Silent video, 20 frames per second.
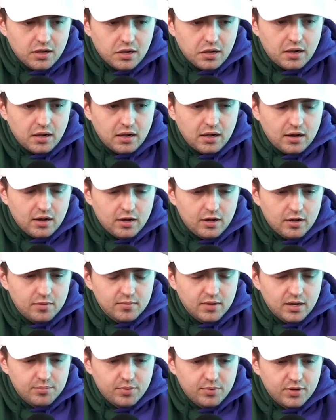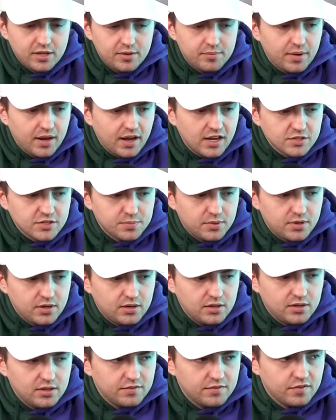I'm playing
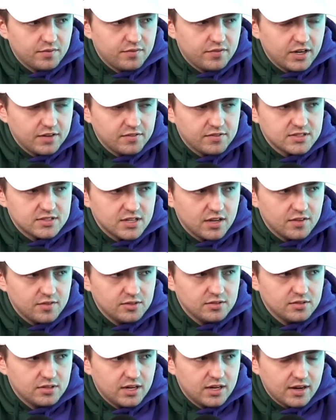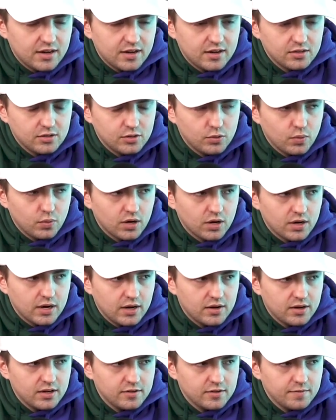basketball from 5 to 7. Got to get a little workout in.